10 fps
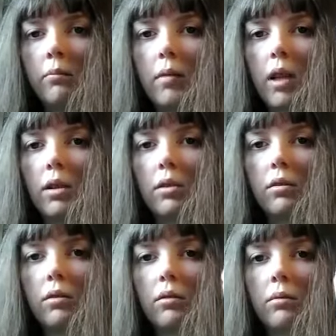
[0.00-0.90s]
I don't
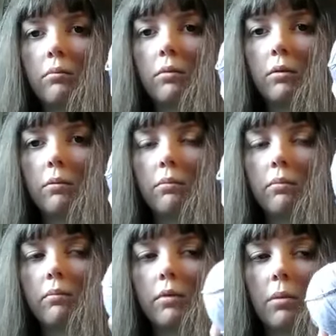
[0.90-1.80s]
know,
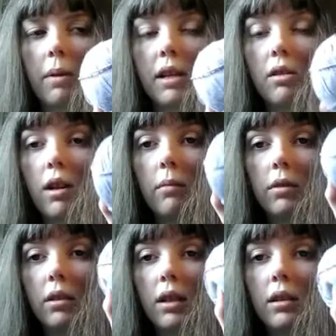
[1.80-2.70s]
20 grams
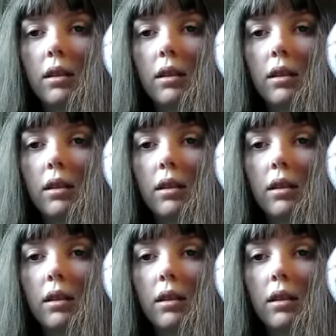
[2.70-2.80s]
of this,